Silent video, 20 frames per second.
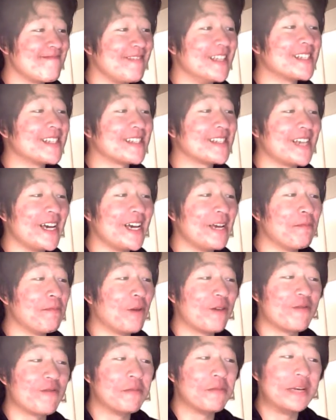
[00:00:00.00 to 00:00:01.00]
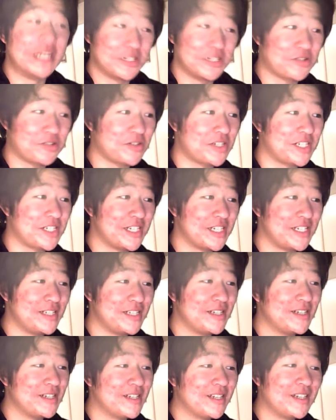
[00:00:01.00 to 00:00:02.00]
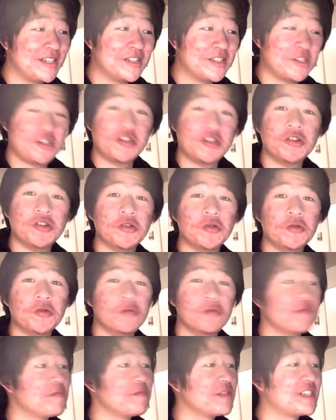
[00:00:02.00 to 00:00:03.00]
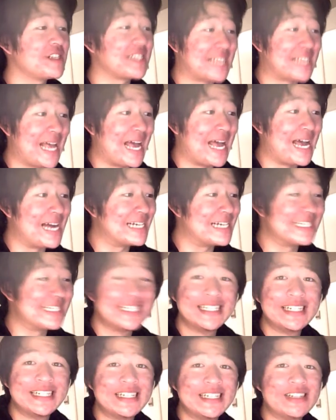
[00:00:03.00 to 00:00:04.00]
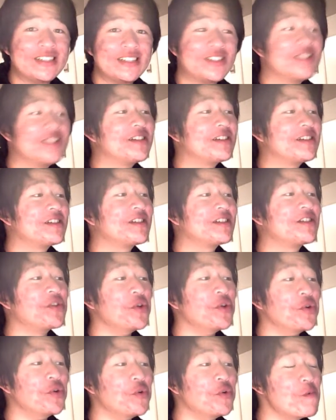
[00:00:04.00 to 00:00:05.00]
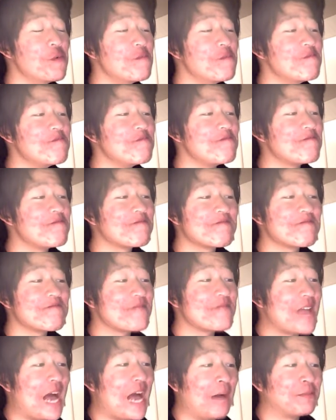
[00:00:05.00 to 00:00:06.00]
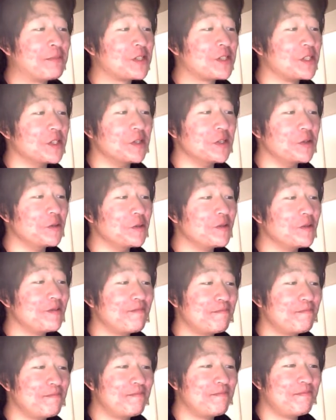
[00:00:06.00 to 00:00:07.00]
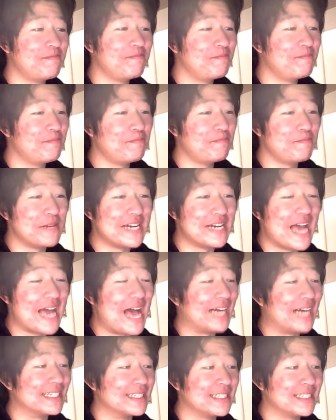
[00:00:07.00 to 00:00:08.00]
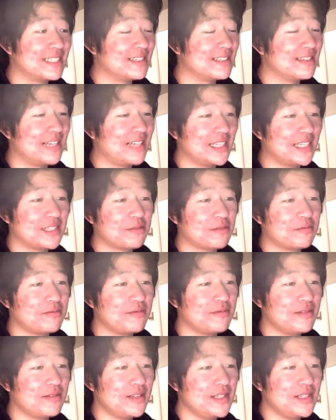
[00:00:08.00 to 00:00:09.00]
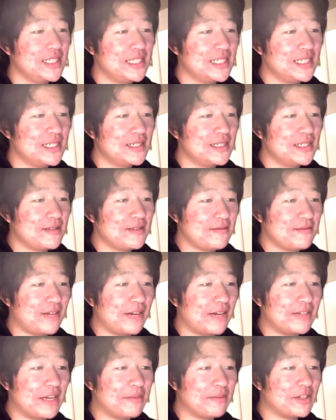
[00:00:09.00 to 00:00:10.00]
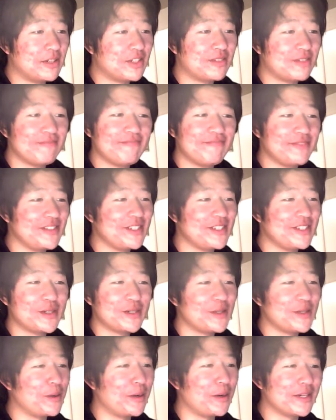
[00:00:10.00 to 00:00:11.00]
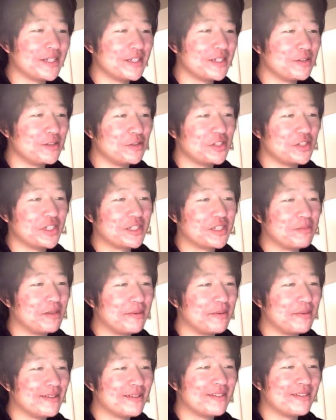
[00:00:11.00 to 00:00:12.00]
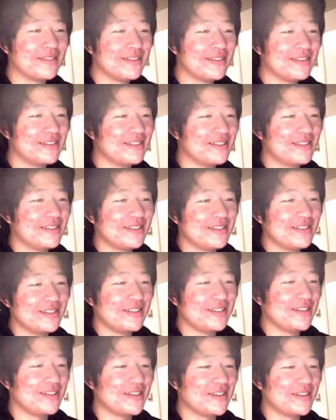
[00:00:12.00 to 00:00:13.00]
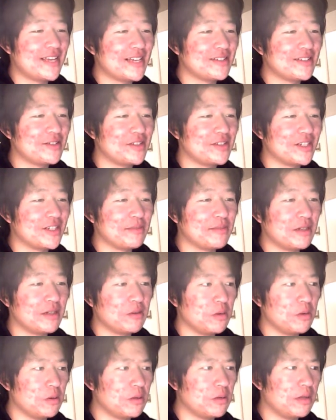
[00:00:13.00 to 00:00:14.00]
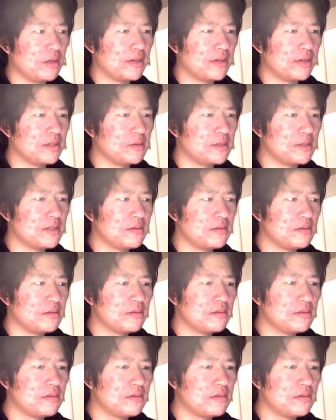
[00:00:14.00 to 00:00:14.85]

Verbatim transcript: This game went from interesting to sad to absolute bananas. That's five damage. You, you ain't gonna do shit to me, man. You, you can't do shit to me. Whoa, 11 HP.